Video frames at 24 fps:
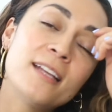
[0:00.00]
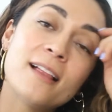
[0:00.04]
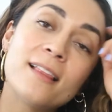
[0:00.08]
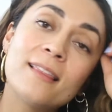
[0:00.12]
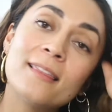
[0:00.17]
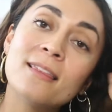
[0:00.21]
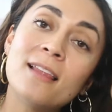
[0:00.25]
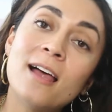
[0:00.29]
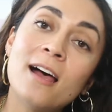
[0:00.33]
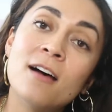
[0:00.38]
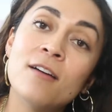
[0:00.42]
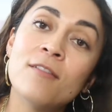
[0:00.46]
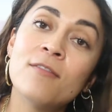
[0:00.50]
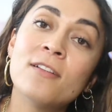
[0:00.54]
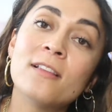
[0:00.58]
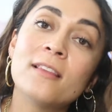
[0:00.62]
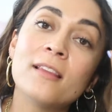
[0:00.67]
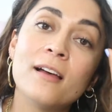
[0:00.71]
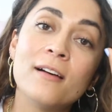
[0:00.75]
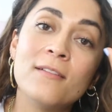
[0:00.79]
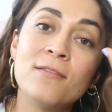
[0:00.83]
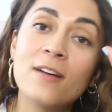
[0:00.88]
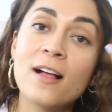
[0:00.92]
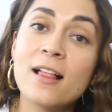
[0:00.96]
love
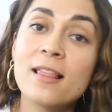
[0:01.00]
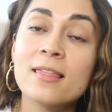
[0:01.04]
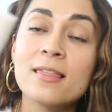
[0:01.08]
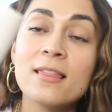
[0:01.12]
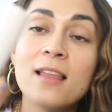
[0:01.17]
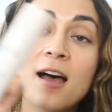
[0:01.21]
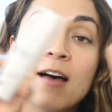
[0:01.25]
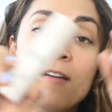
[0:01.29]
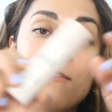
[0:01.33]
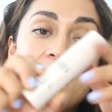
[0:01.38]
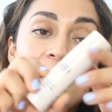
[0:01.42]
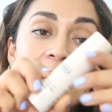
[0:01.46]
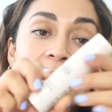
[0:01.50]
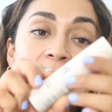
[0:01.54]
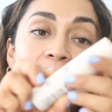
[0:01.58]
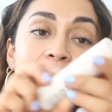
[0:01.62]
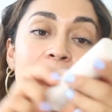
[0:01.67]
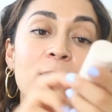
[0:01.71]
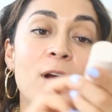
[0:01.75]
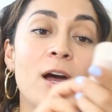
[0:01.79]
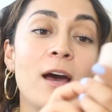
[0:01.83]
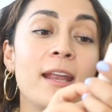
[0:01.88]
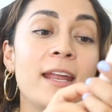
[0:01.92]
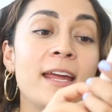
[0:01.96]
love love this
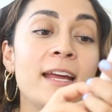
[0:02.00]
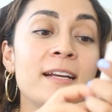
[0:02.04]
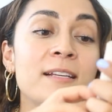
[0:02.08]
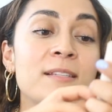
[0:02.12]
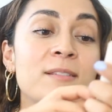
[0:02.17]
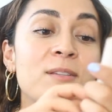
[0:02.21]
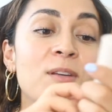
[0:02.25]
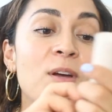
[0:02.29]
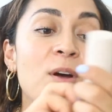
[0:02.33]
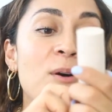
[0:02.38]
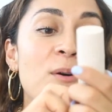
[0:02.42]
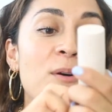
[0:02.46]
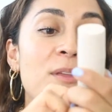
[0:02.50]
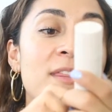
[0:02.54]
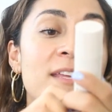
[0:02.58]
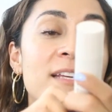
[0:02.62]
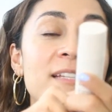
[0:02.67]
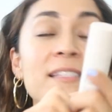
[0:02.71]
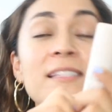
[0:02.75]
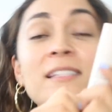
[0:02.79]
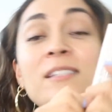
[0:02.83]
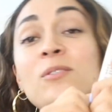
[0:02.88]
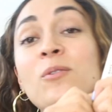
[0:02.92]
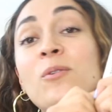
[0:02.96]
product so
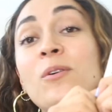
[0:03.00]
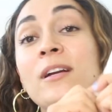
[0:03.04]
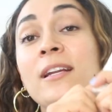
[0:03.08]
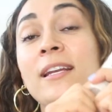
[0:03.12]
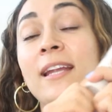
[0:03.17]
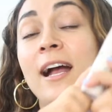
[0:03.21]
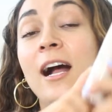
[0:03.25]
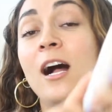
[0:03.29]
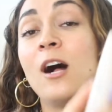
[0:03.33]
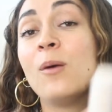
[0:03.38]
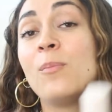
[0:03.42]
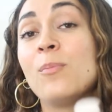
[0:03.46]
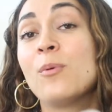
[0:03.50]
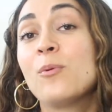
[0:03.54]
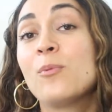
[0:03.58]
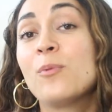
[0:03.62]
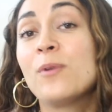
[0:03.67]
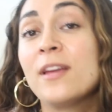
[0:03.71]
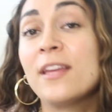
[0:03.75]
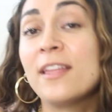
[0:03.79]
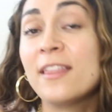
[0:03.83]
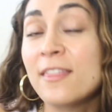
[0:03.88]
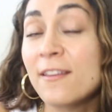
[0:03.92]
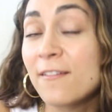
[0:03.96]
this is going to help
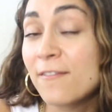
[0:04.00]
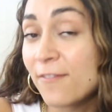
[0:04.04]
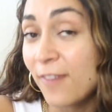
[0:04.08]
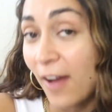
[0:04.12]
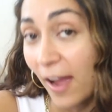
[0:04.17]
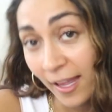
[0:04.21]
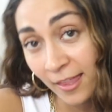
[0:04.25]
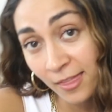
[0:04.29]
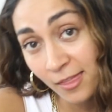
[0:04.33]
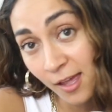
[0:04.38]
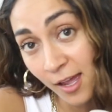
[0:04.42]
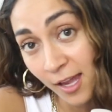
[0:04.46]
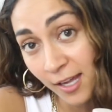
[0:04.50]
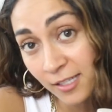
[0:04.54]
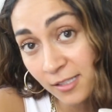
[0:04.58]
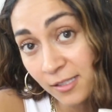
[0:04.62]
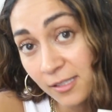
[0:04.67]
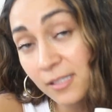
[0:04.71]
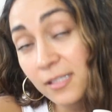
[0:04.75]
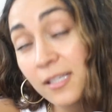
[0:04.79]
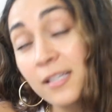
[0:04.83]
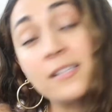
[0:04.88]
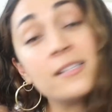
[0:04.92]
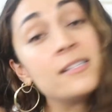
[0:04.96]
with fine
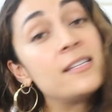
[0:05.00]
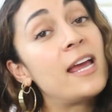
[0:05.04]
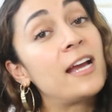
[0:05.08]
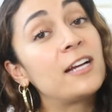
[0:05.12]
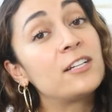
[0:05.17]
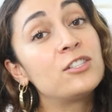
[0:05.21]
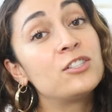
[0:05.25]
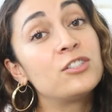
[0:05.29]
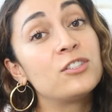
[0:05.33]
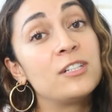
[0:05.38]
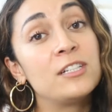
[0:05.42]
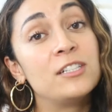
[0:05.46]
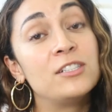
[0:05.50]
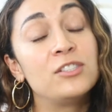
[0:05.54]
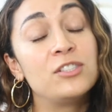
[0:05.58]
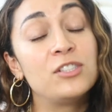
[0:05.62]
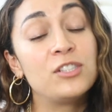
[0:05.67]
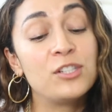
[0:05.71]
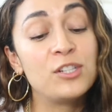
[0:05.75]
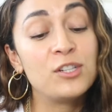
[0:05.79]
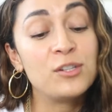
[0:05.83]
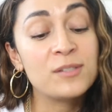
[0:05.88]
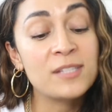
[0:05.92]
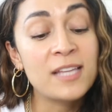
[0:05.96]
lines texture
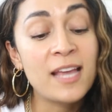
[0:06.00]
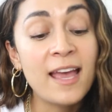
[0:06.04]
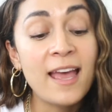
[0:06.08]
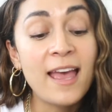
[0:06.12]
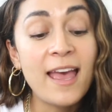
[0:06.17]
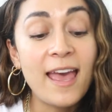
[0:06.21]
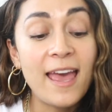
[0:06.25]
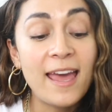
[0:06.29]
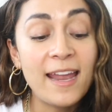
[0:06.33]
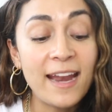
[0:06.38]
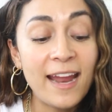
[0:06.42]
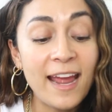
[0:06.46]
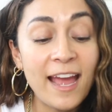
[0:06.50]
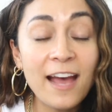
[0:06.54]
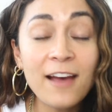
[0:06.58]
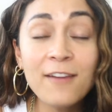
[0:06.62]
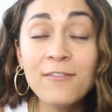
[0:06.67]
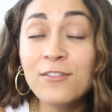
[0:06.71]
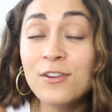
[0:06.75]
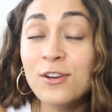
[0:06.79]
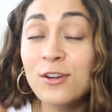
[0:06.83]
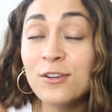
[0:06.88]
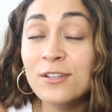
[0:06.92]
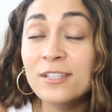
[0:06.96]
issues and I
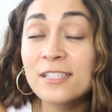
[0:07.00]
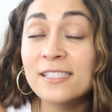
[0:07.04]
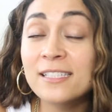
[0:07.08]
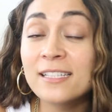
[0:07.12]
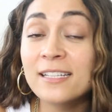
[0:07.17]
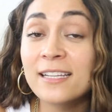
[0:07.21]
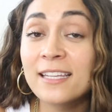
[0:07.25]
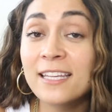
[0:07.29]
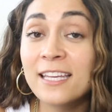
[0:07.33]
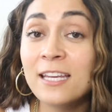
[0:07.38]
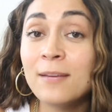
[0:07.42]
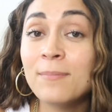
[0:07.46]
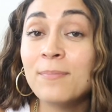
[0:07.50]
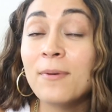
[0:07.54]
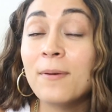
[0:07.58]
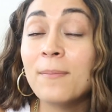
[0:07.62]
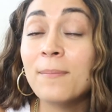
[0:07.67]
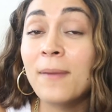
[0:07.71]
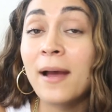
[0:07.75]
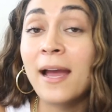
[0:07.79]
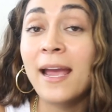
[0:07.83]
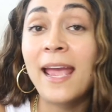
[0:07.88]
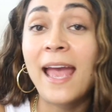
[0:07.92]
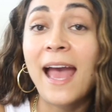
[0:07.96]
have noticed it keep
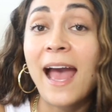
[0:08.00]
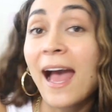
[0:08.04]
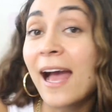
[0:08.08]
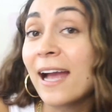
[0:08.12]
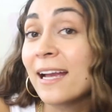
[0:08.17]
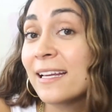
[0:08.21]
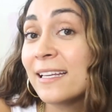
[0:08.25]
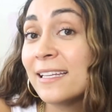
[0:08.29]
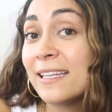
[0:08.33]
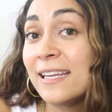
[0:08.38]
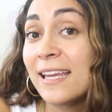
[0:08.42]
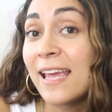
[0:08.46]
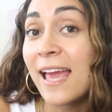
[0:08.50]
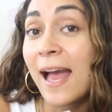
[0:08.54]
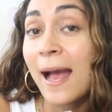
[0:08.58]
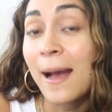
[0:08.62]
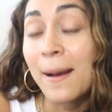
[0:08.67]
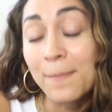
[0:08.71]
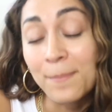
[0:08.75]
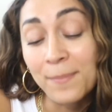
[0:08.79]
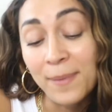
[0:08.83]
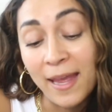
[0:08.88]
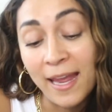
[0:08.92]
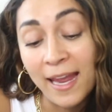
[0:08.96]
my acne
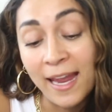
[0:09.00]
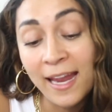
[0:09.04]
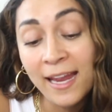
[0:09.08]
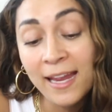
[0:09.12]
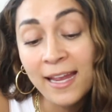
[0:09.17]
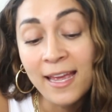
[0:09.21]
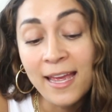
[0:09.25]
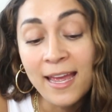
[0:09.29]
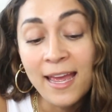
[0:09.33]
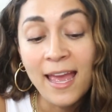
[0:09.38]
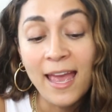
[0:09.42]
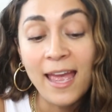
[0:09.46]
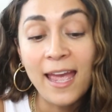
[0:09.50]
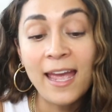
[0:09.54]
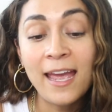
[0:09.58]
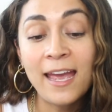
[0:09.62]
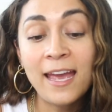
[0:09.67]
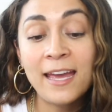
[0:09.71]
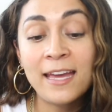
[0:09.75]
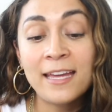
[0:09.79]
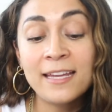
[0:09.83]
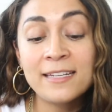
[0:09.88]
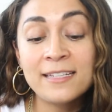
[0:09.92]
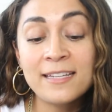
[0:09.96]
at bay.
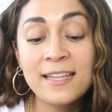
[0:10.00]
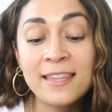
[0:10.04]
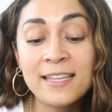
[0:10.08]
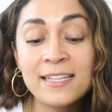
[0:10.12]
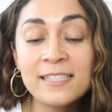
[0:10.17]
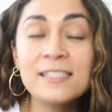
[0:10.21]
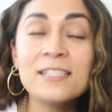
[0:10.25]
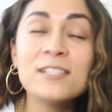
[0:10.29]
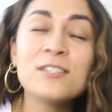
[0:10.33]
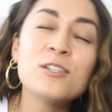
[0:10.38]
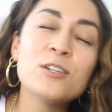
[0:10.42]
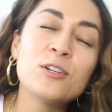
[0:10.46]
And this is